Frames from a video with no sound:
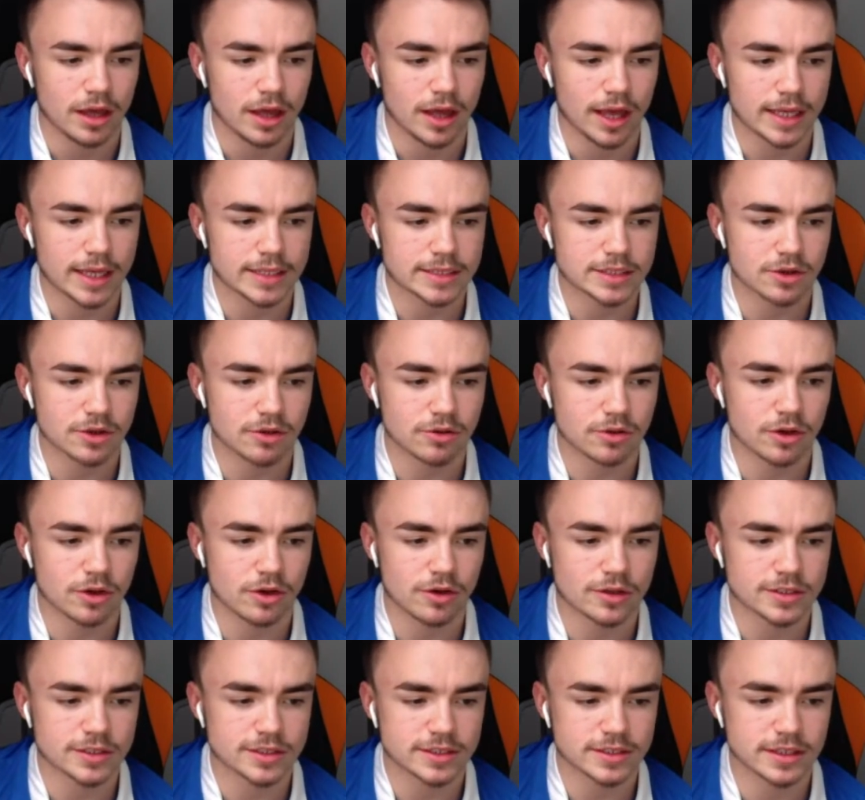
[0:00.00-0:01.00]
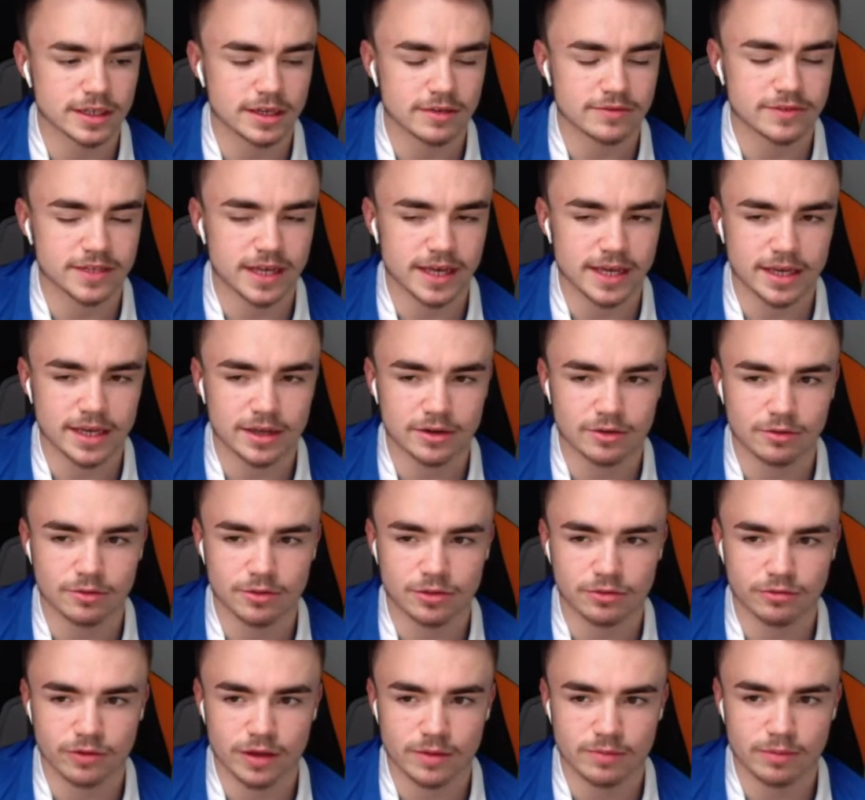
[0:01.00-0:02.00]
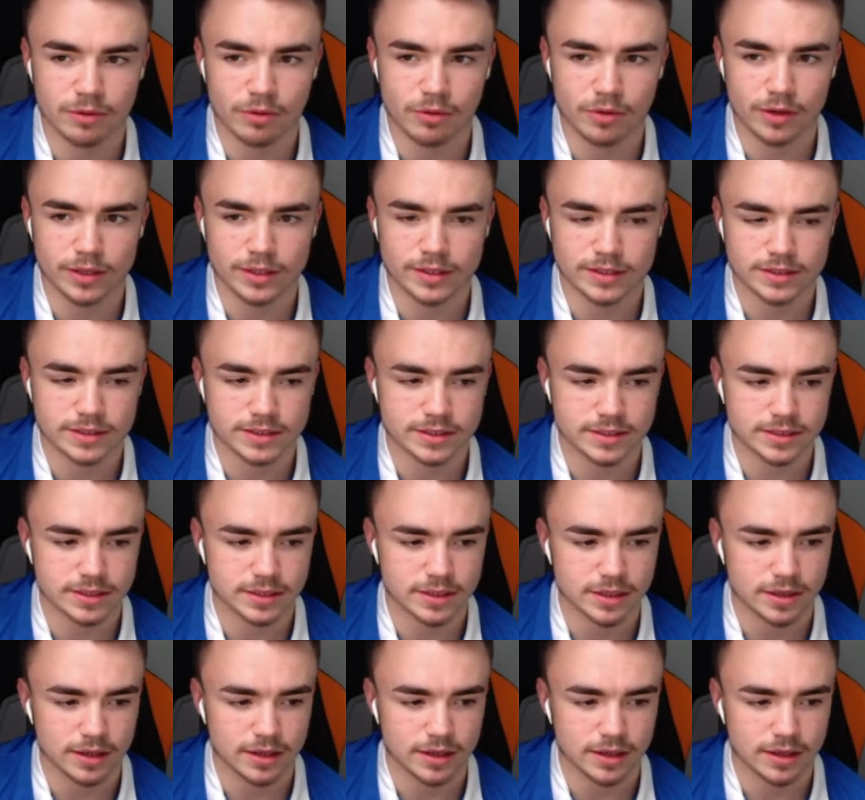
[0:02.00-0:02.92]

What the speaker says: It's Doncaster that have taken all 3 points.